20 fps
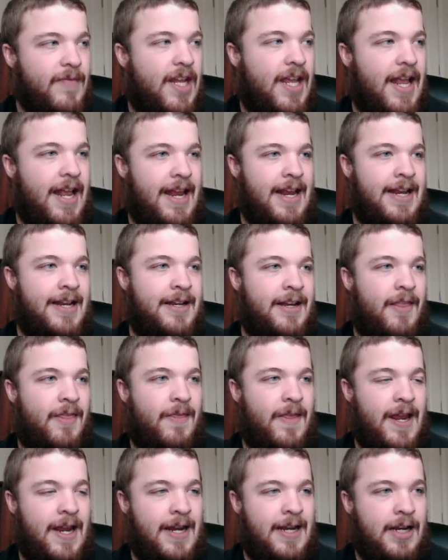And
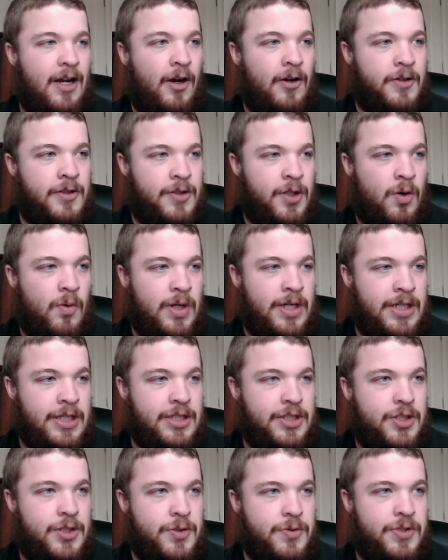they are
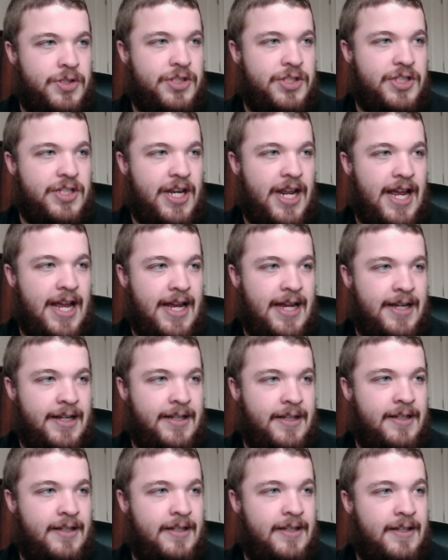going to
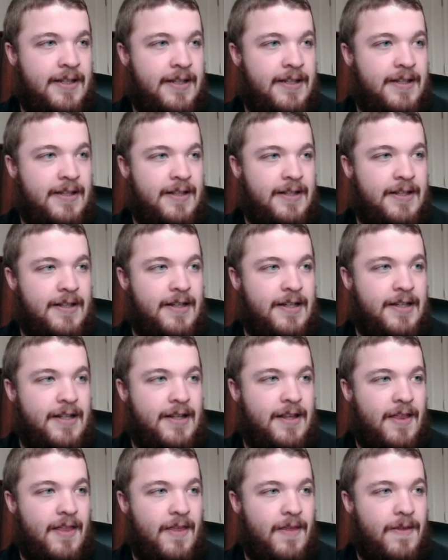snag
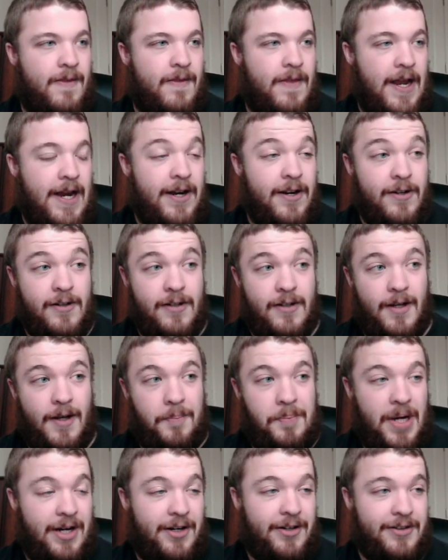their
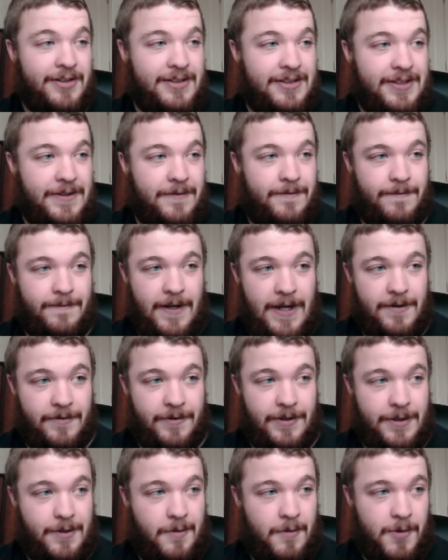apparently
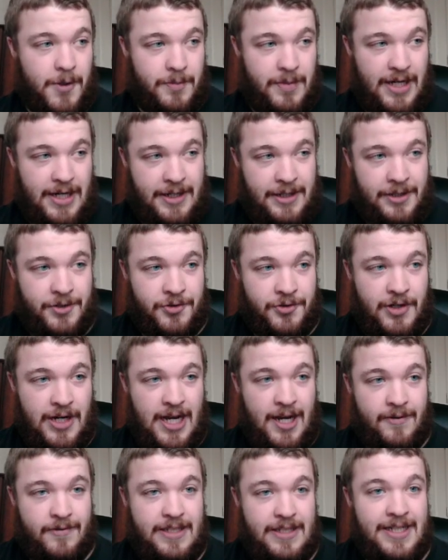favorite quarterback in the
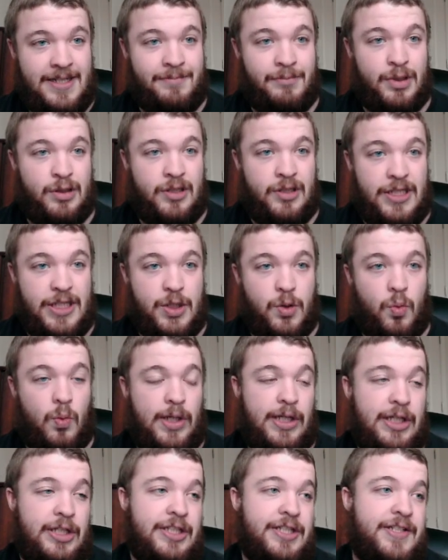draft in Malik
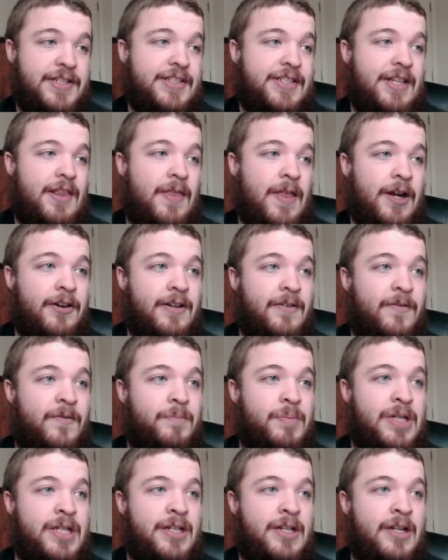Willis. There have
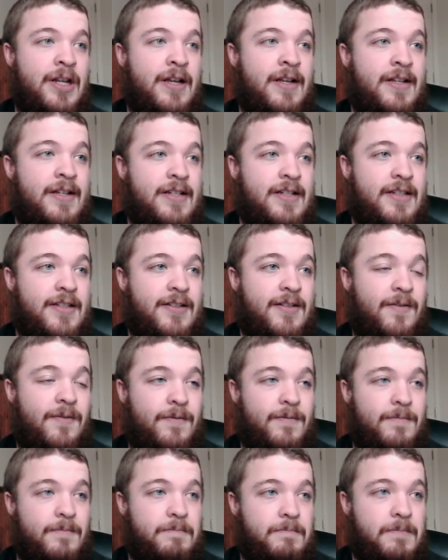been
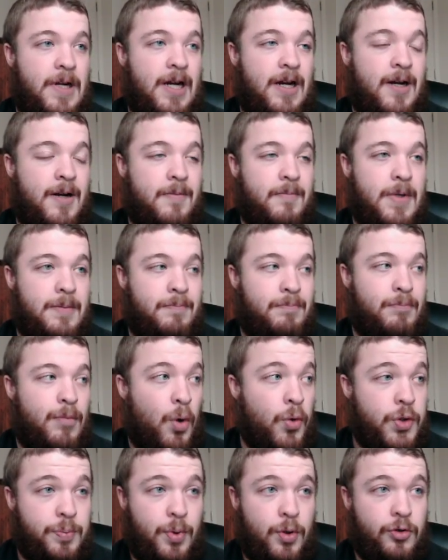
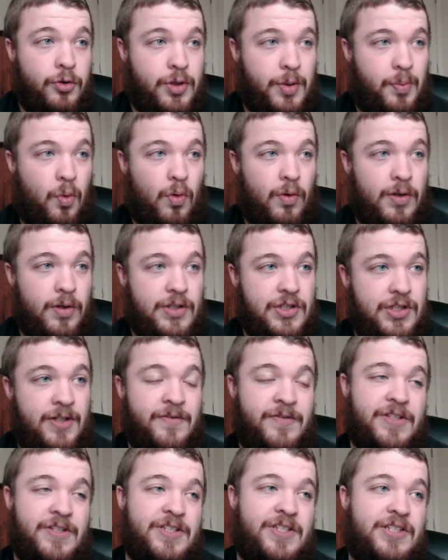multiple reports
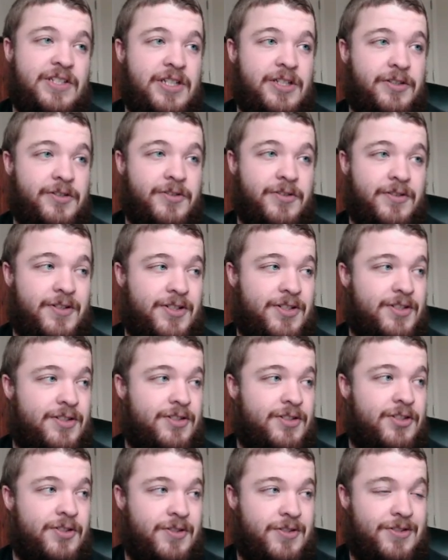of the Steelers
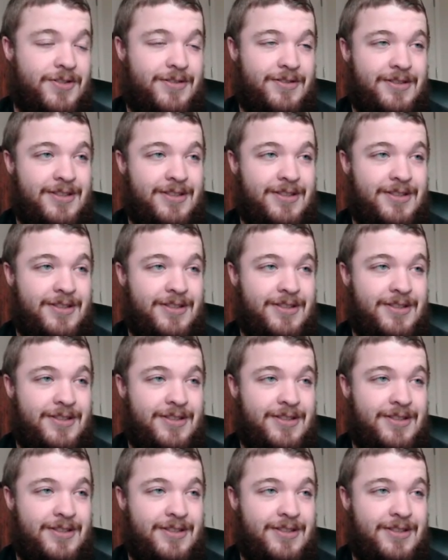just